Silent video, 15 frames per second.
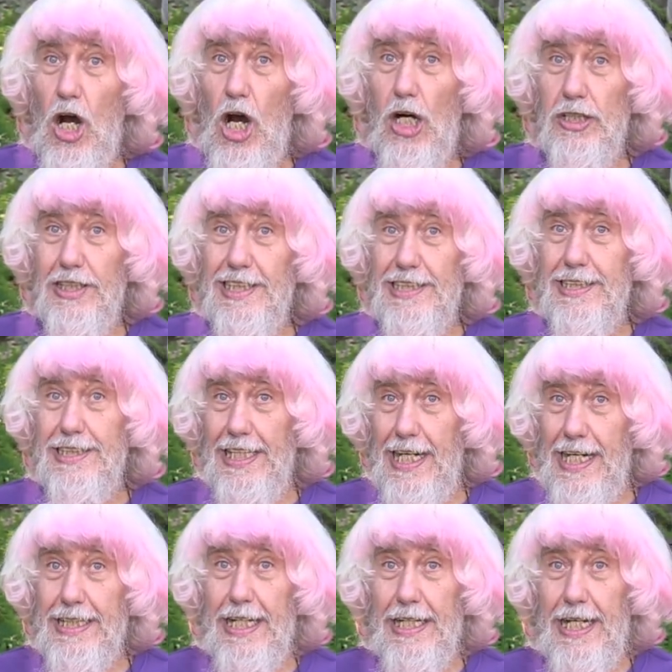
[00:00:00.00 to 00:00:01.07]
on these
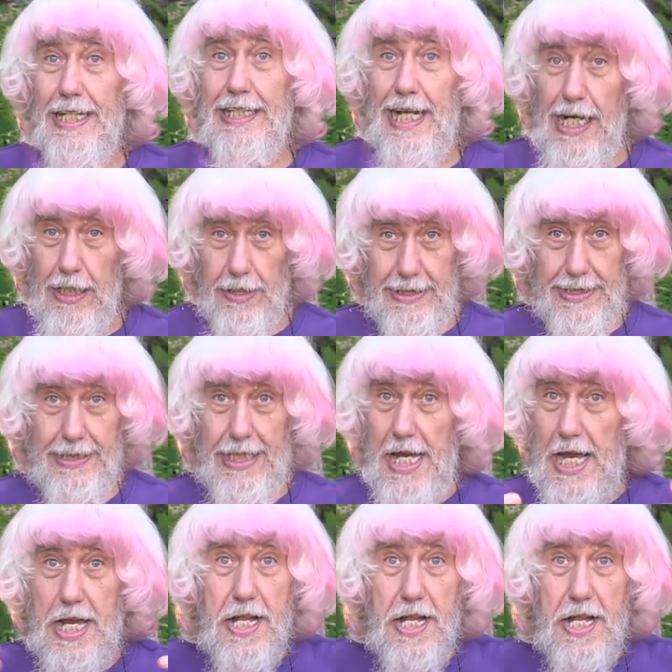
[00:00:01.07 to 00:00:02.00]
young adults